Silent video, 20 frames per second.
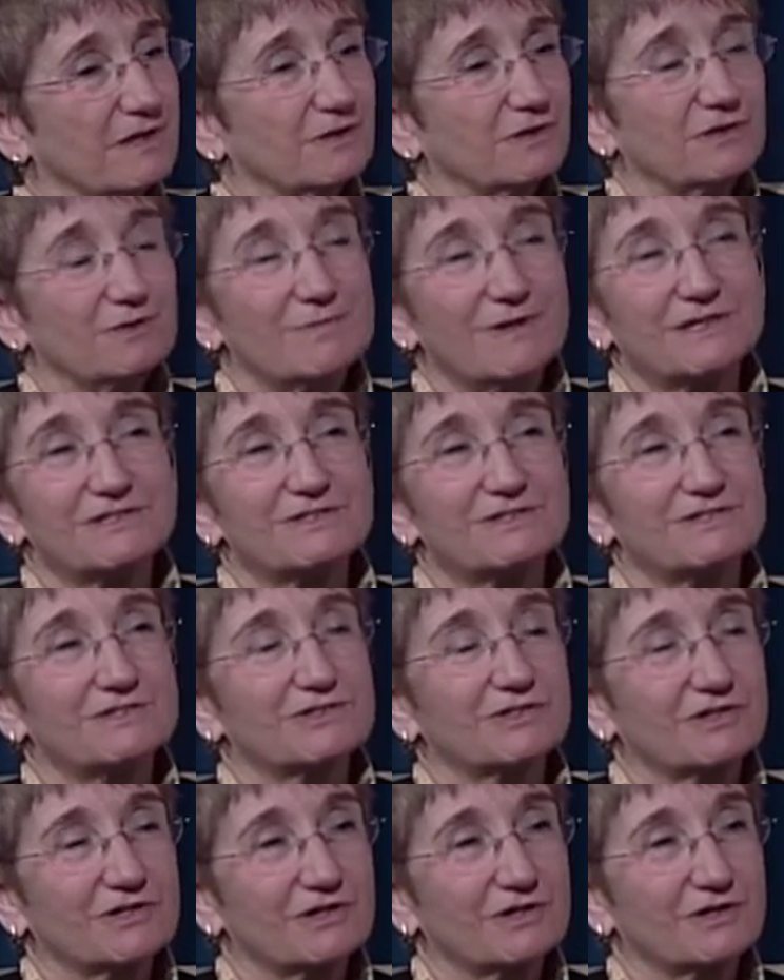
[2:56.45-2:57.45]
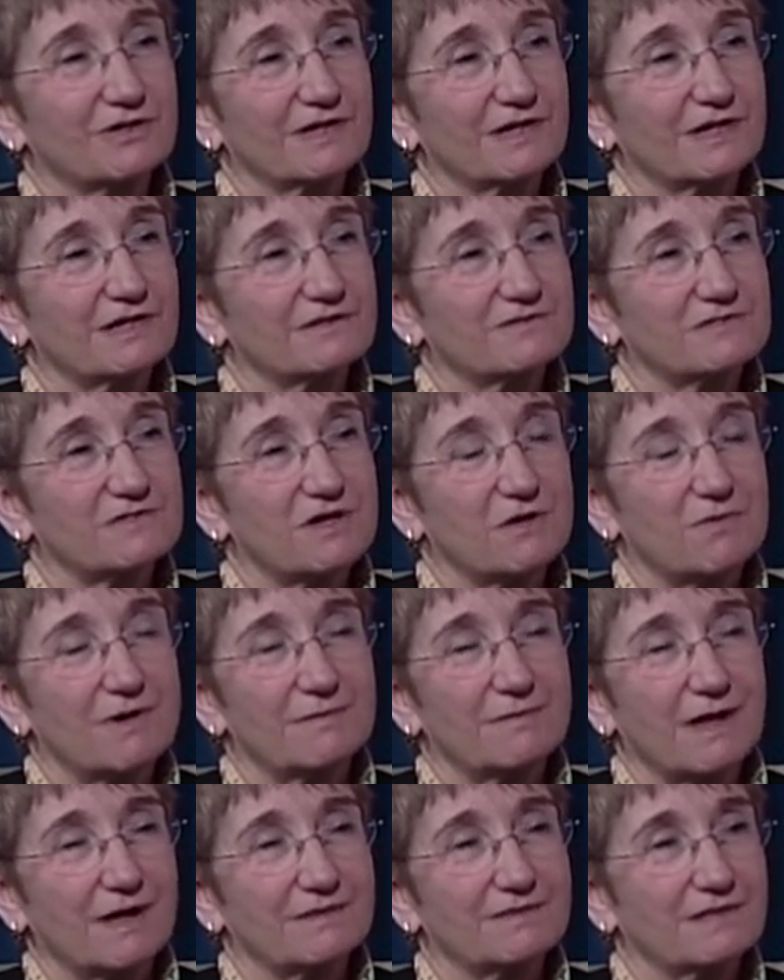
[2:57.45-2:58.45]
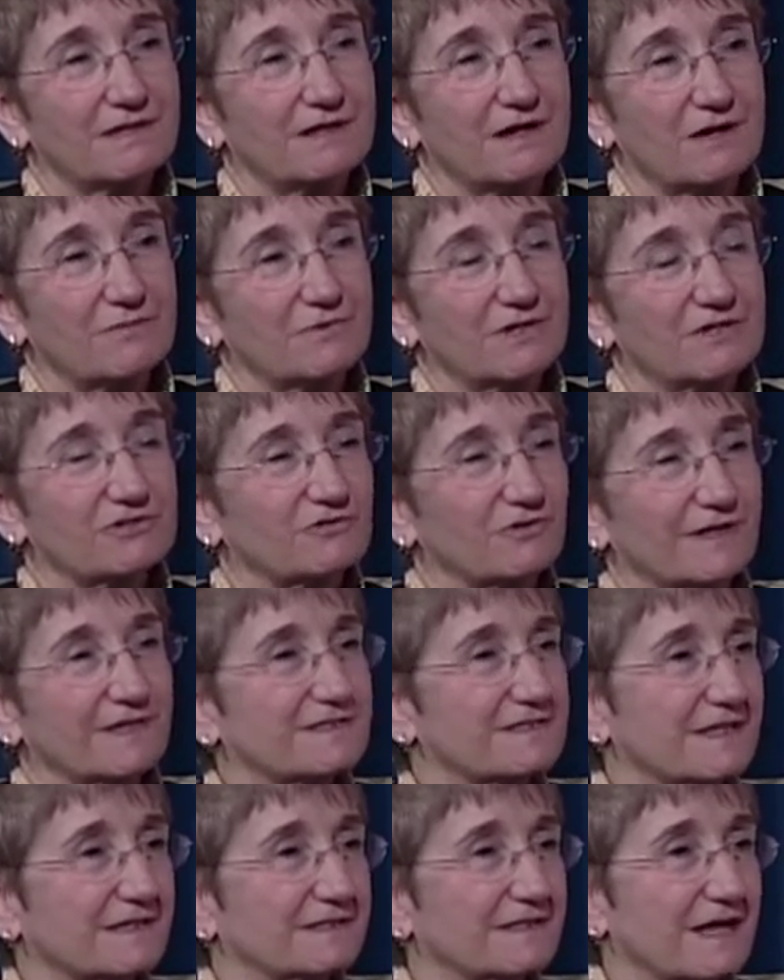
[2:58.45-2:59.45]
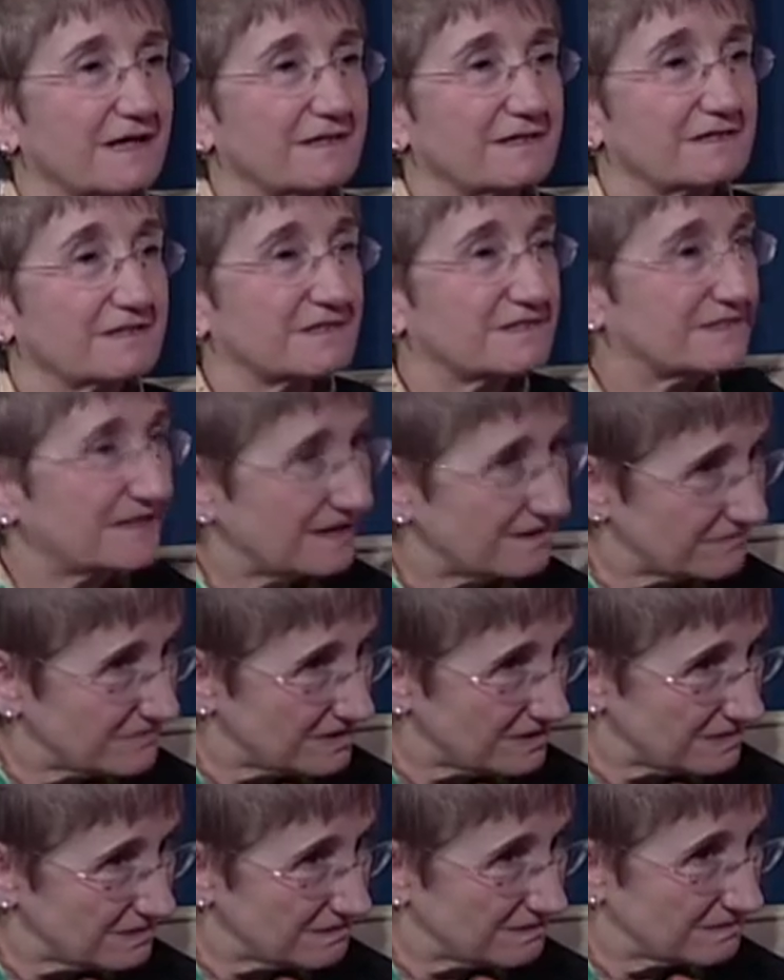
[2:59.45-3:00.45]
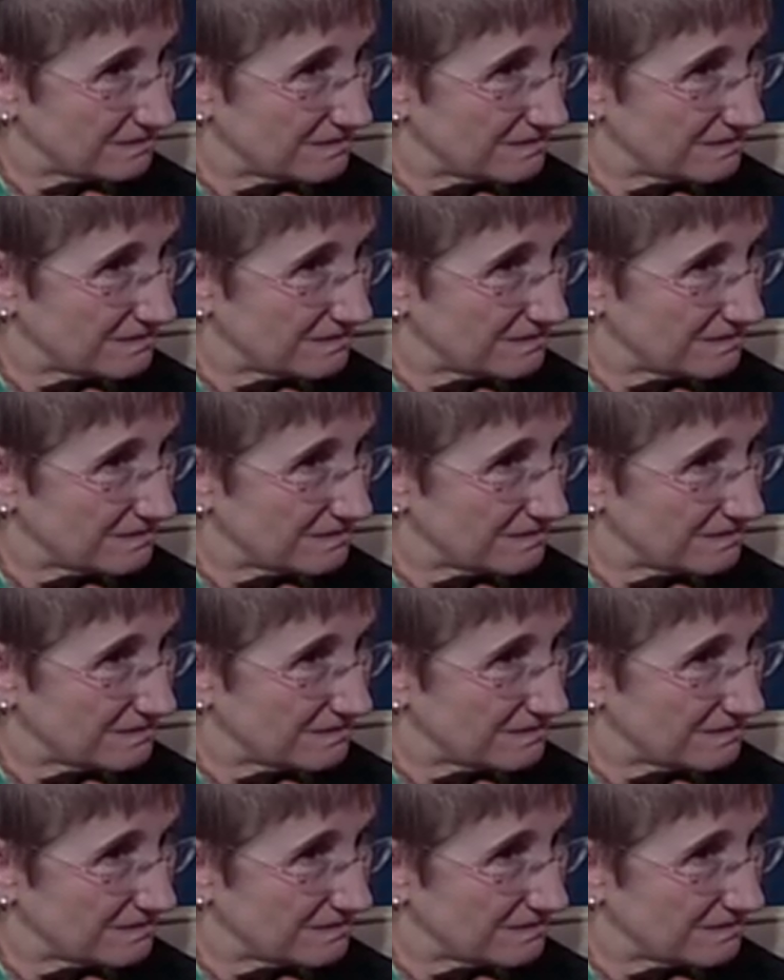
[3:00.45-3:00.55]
You mentioned security, and so I think I want to translate that into safety.